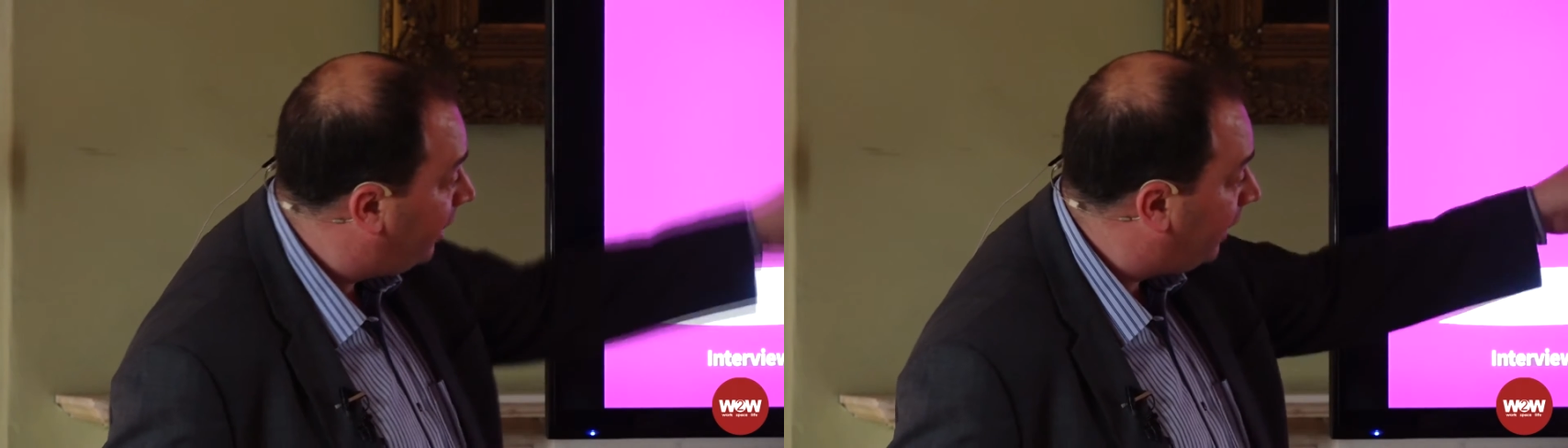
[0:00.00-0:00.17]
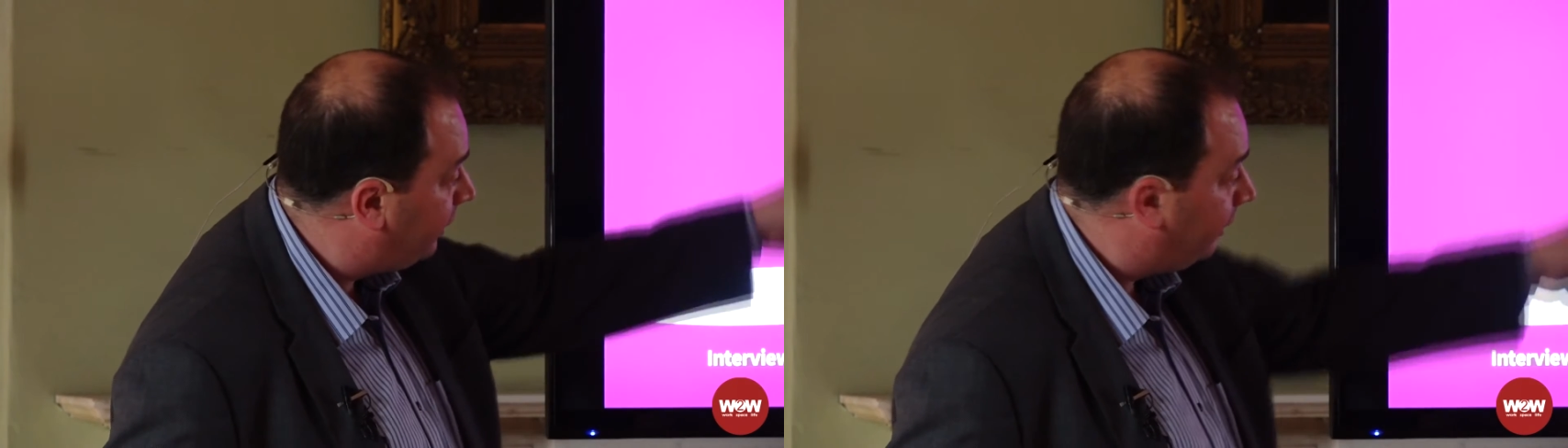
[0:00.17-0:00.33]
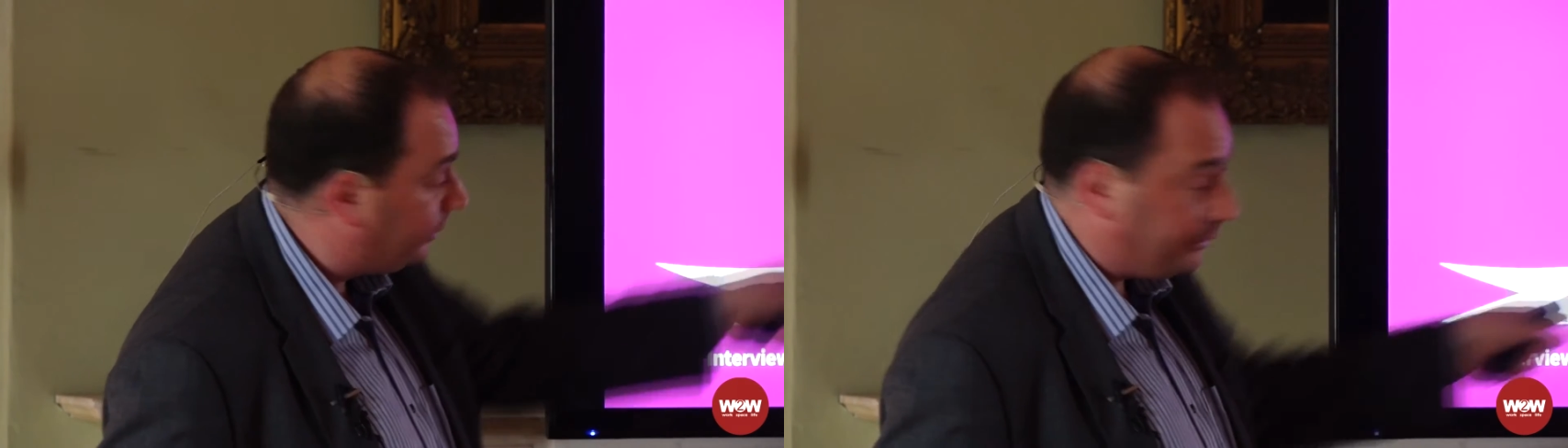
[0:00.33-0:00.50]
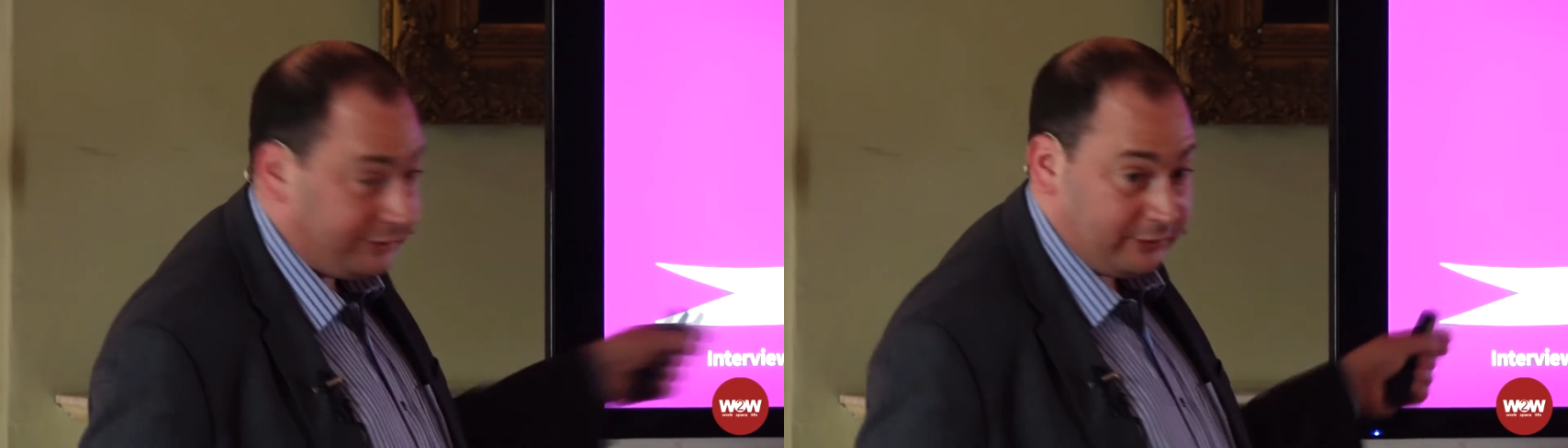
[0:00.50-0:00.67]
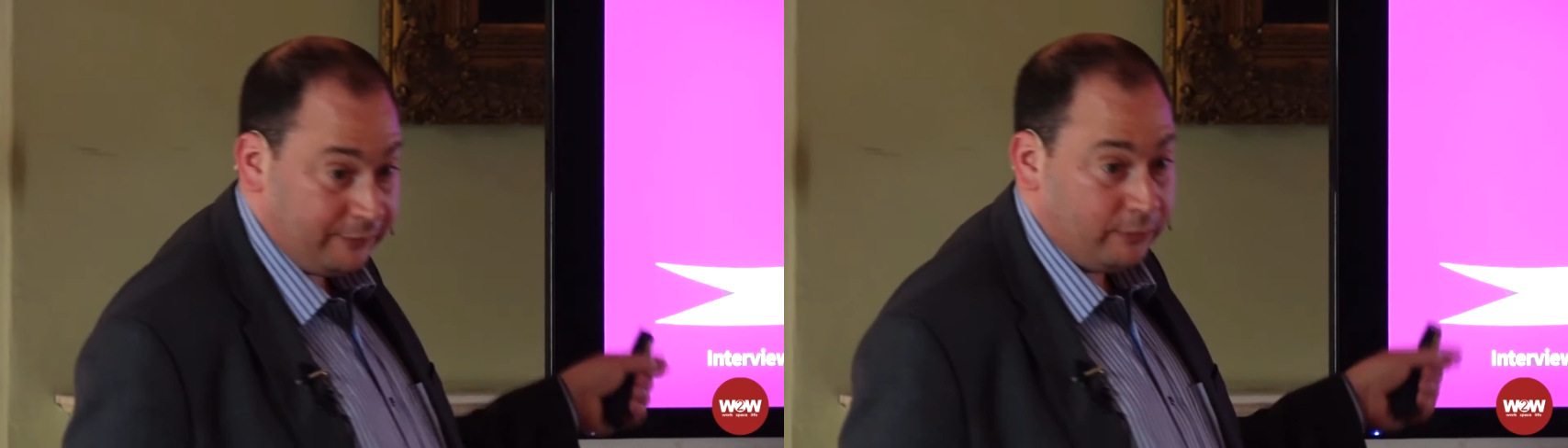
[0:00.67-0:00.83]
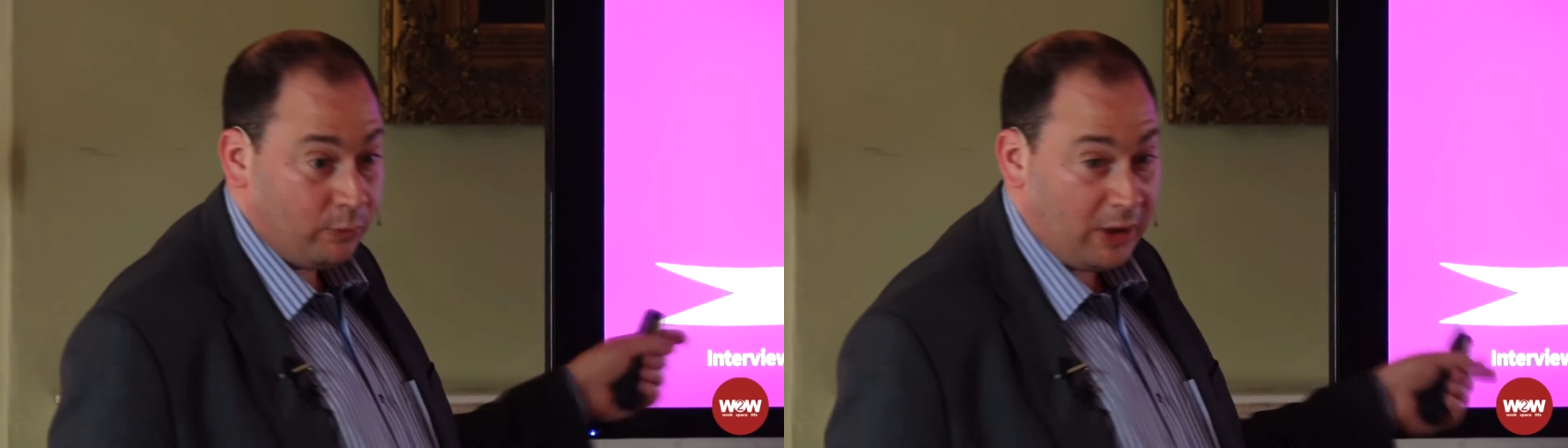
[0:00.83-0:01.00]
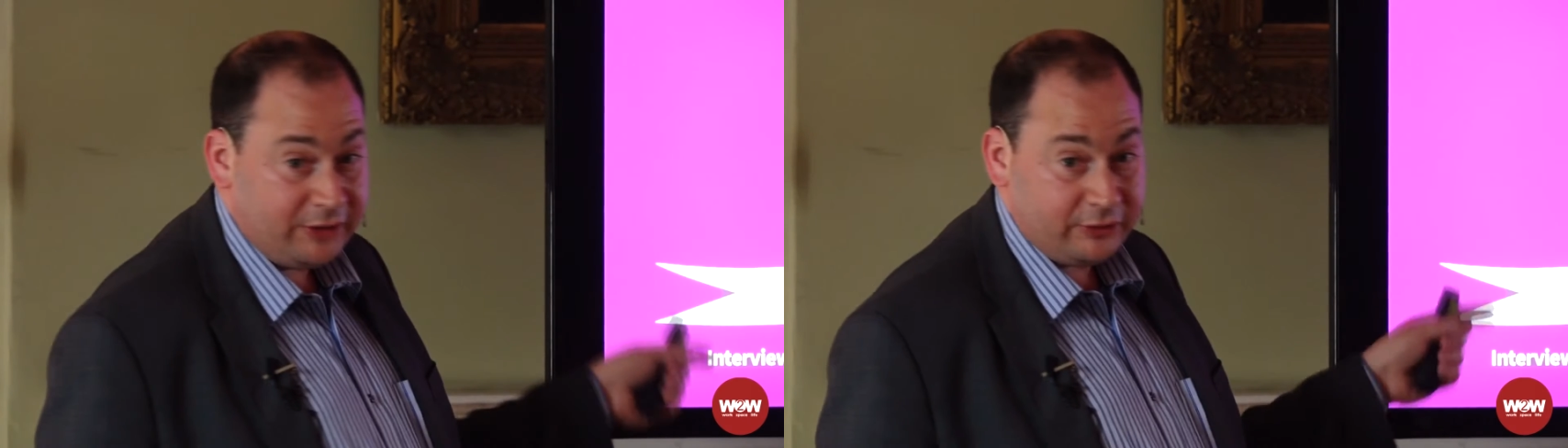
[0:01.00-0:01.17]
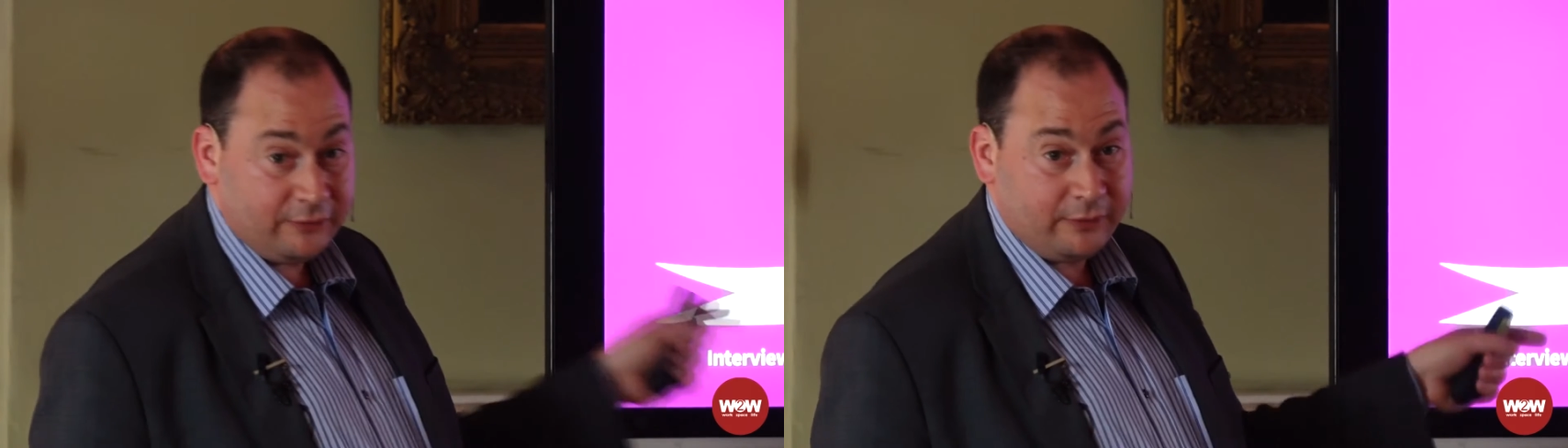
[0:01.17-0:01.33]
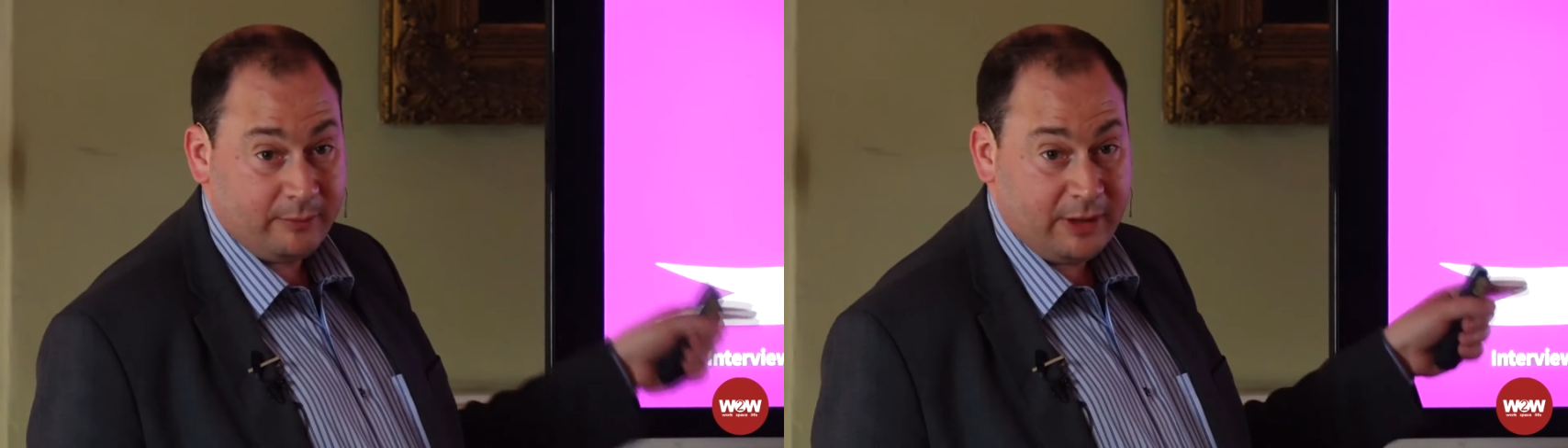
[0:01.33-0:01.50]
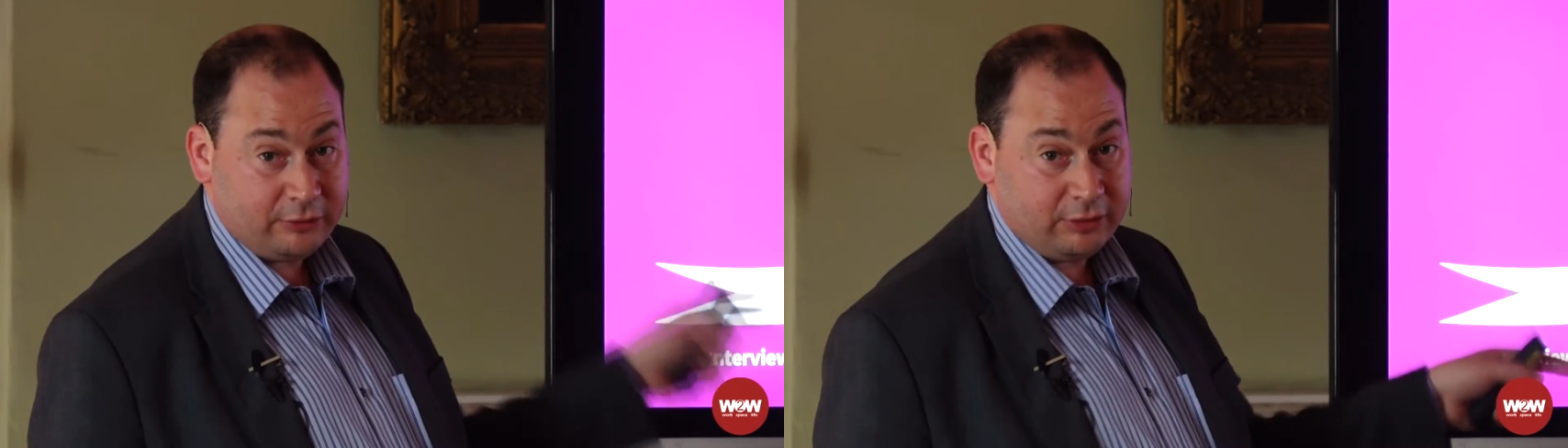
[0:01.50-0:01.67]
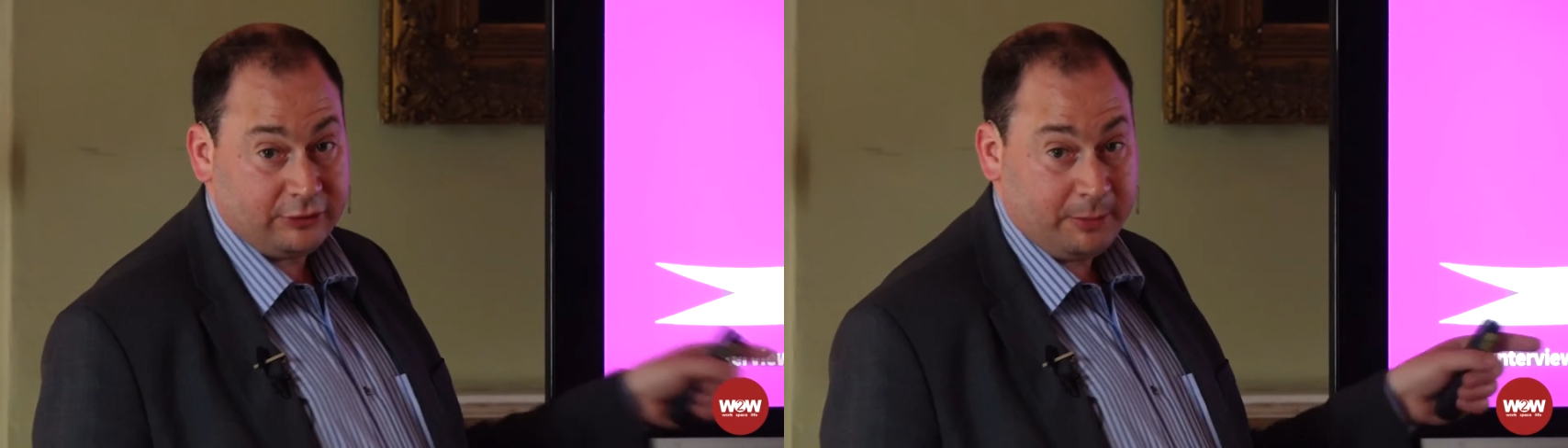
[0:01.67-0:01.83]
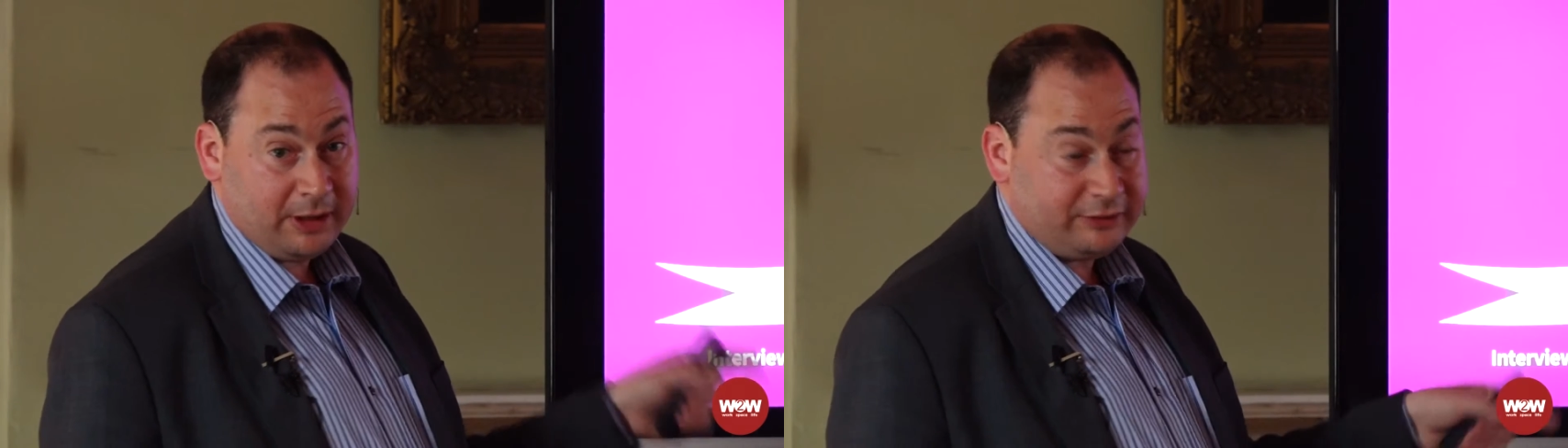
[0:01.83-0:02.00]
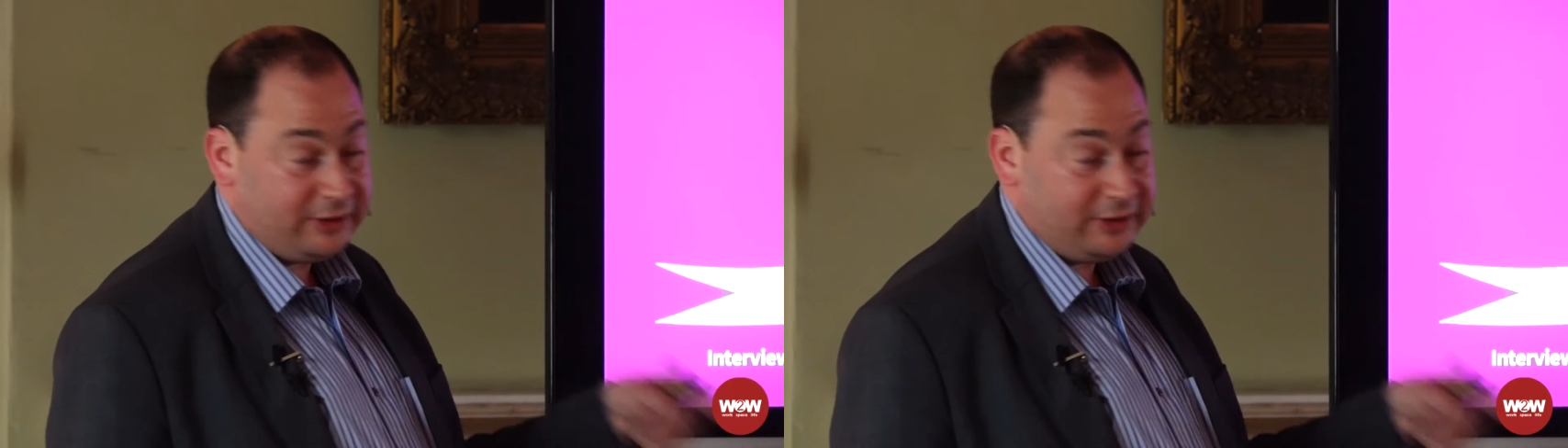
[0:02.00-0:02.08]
negatives of these different ways of measuring space